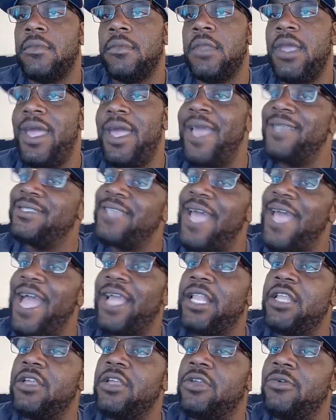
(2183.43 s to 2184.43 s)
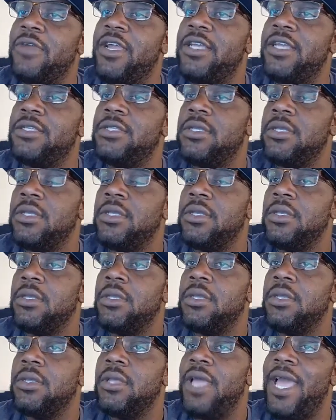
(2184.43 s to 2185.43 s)
Exactly, Chris.
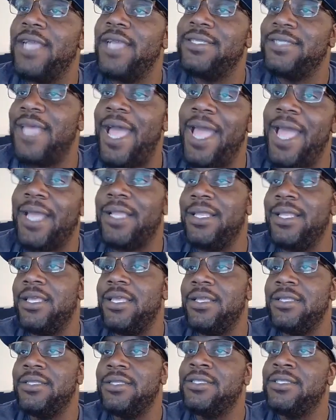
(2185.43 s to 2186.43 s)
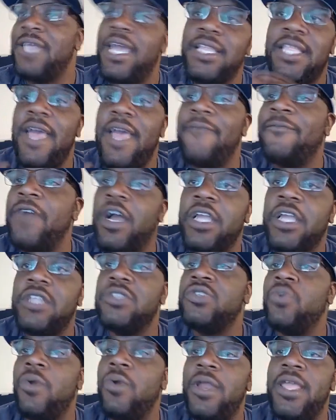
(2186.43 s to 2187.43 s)
Exactly. Take that fucking
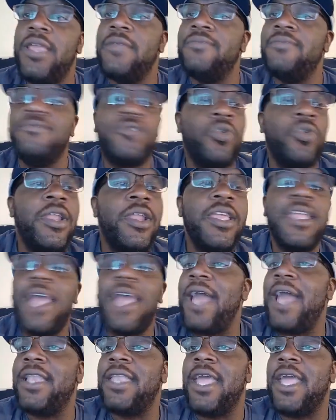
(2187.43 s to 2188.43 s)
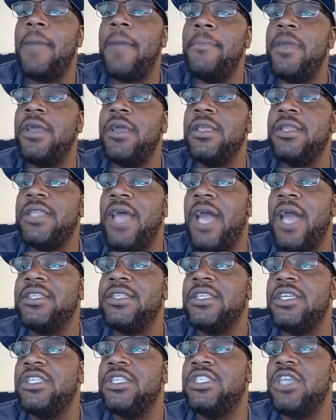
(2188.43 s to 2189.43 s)
20 goddamn $million and
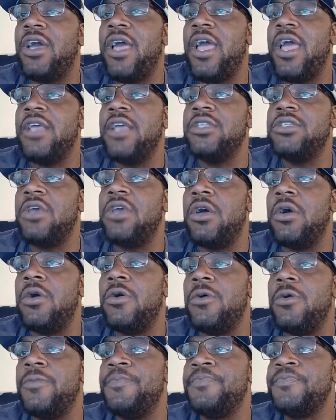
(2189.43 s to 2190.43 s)
get your ass on.